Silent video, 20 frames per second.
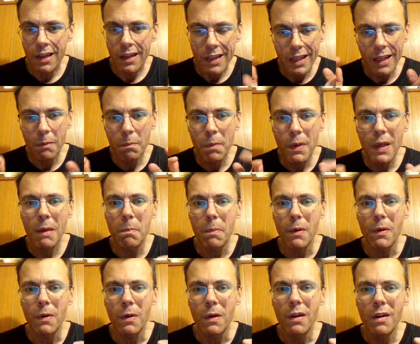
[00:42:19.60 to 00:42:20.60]
then
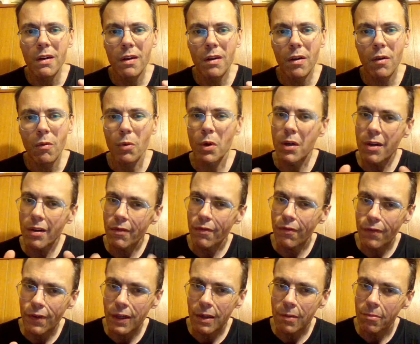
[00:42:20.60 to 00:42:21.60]
people will
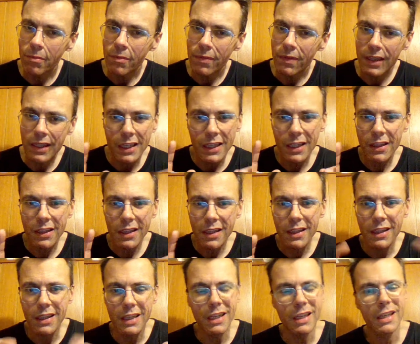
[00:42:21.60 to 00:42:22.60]
confirm that
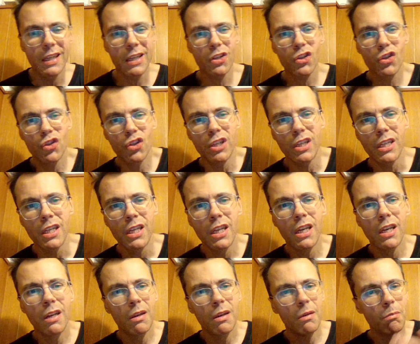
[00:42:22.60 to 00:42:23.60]
they actually
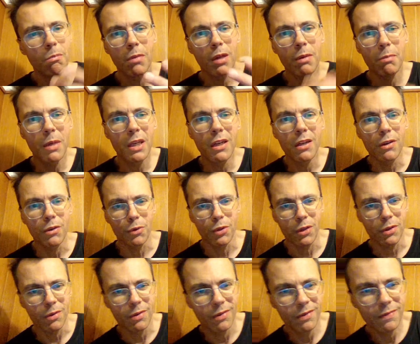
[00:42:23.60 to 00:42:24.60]
maybe know
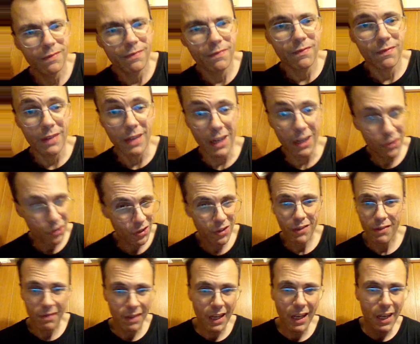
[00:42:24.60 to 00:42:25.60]
you that's
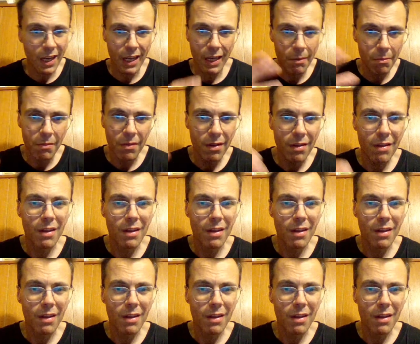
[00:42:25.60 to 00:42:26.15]
the game